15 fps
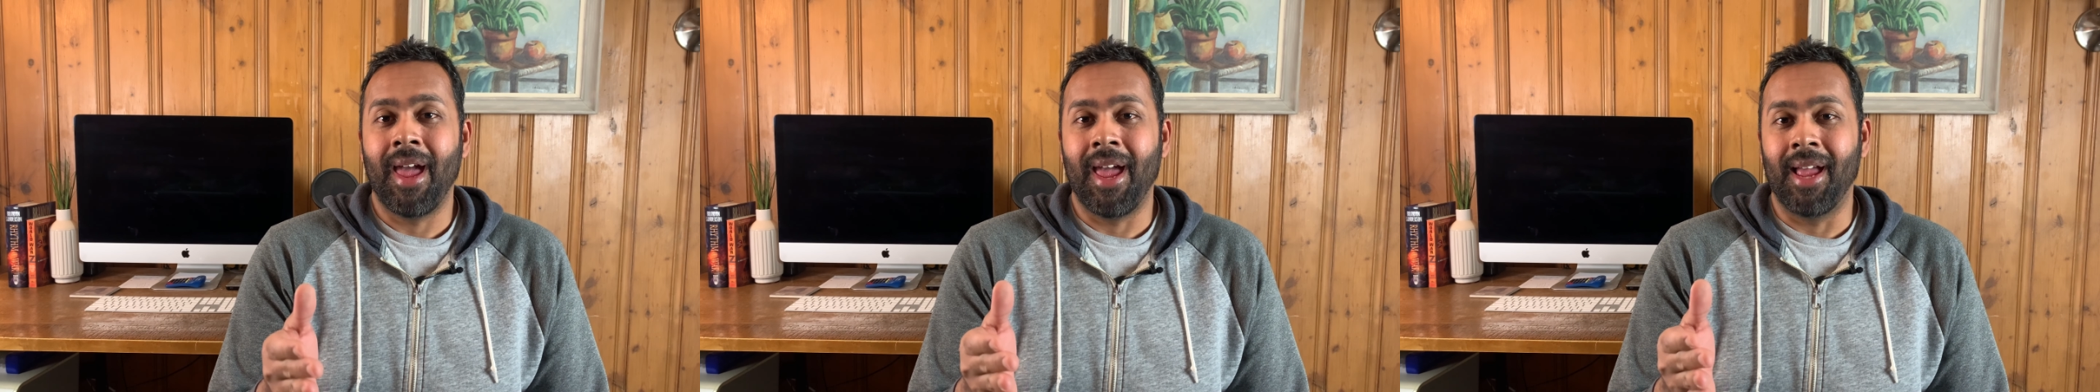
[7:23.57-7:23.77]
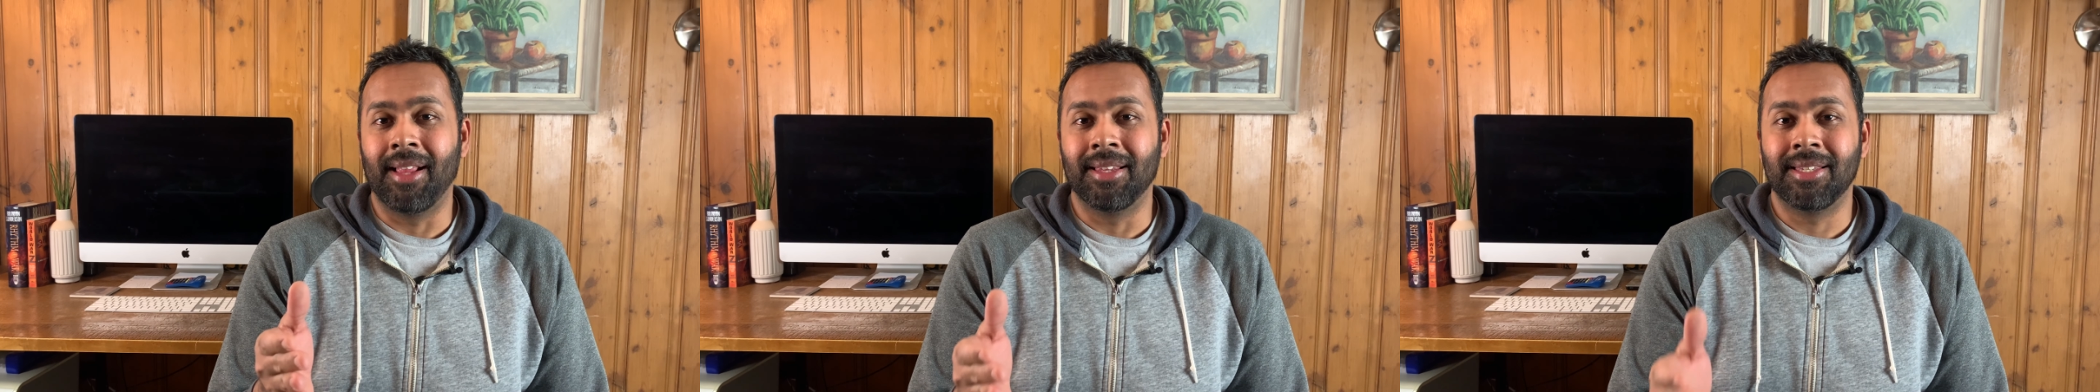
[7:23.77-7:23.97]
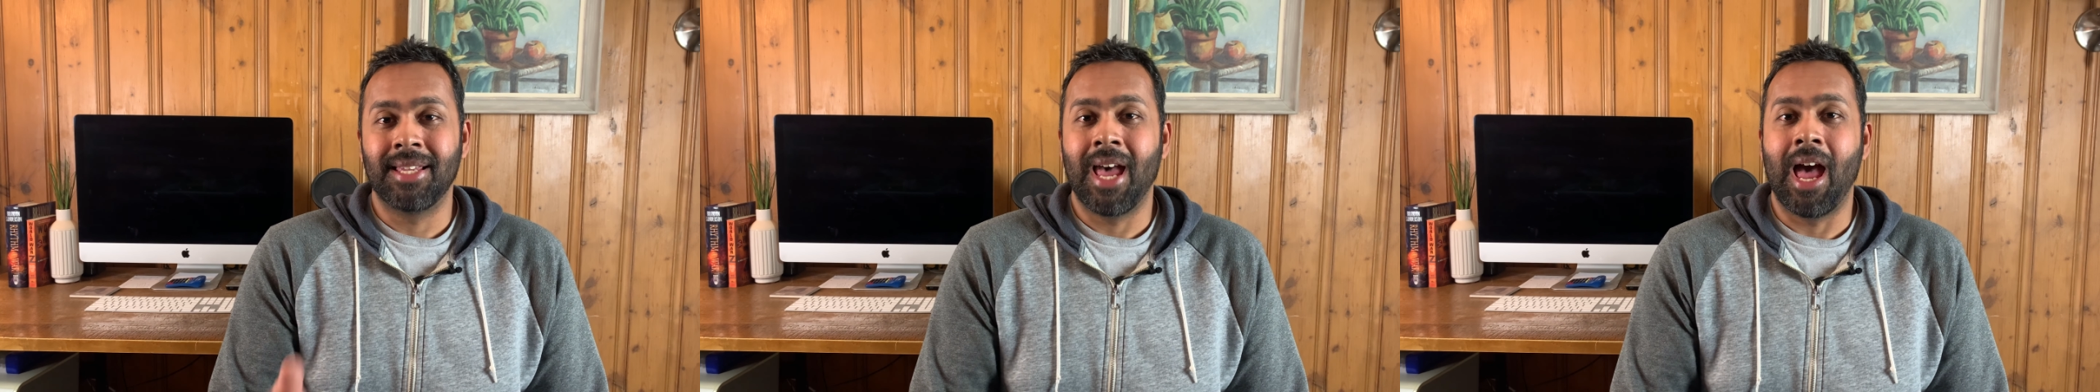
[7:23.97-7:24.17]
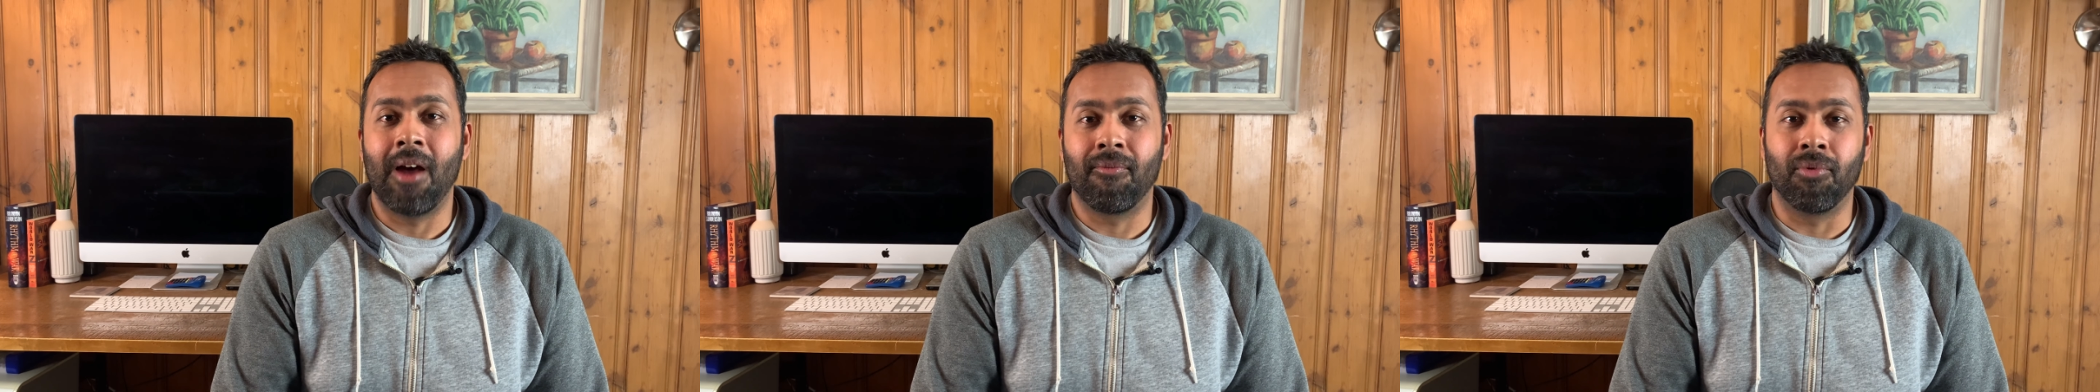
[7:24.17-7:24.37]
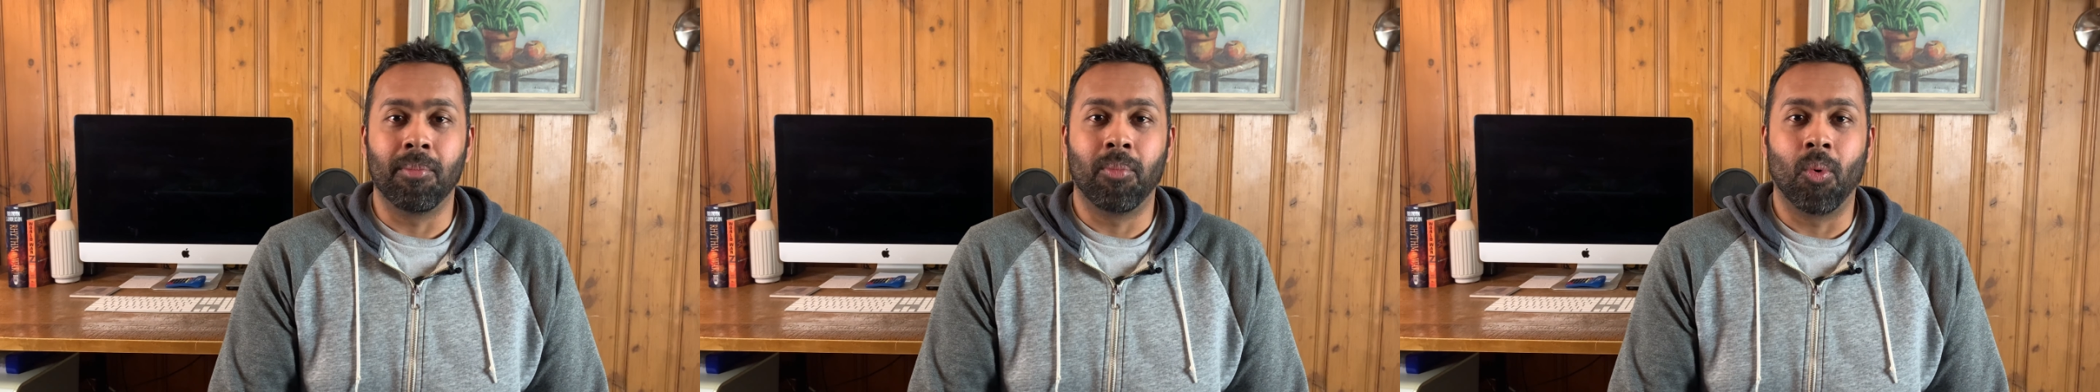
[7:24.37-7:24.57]
and TAF
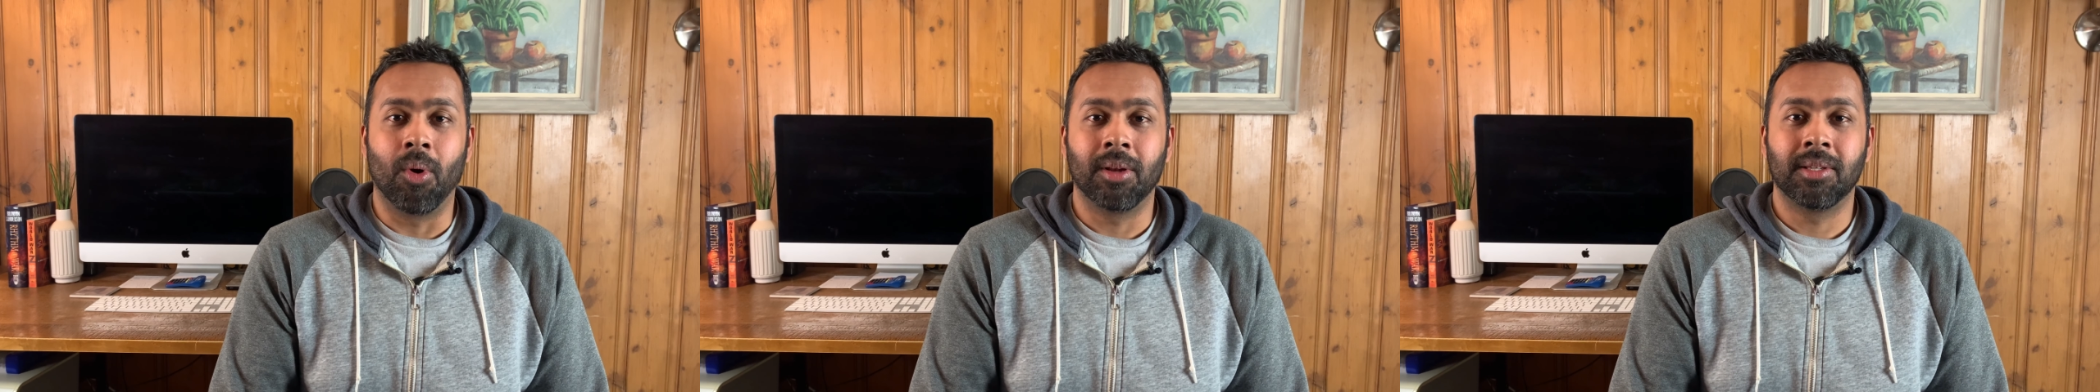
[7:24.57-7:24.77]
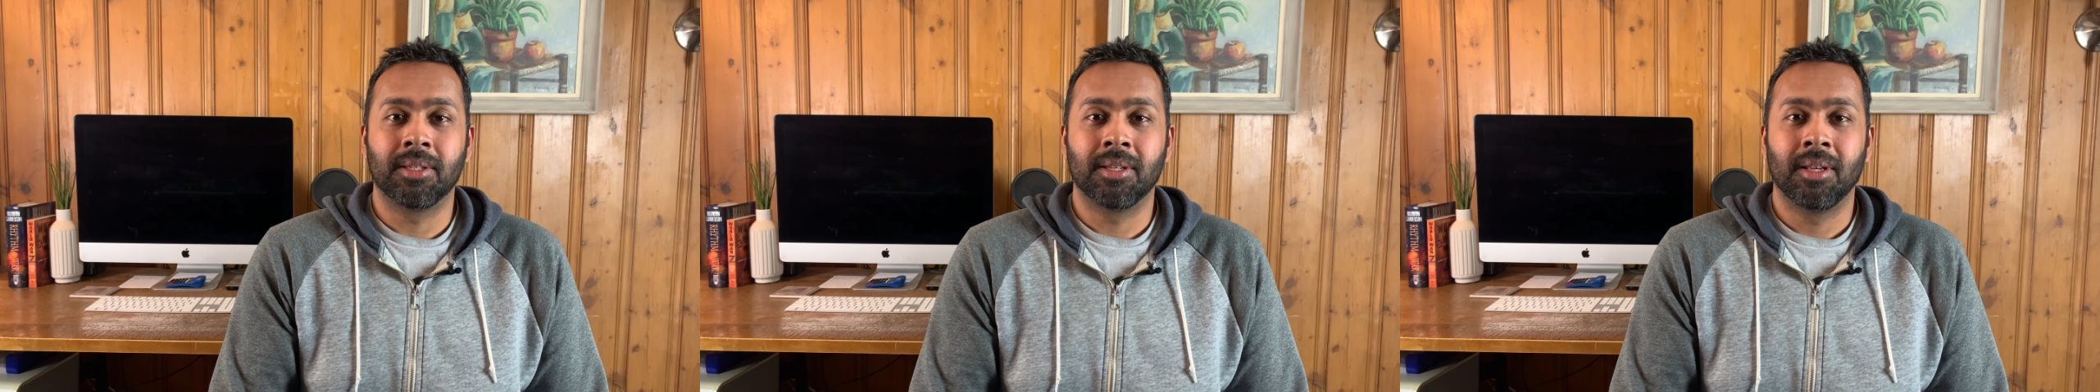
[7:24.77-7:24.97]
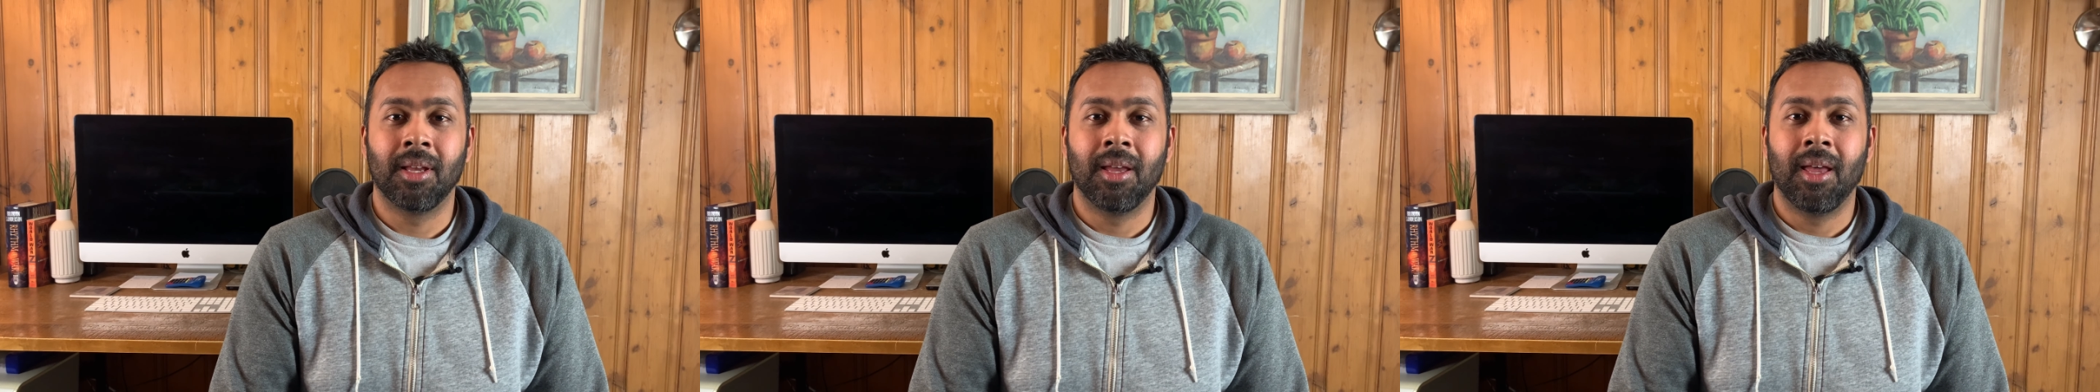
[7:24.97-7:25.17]
reports.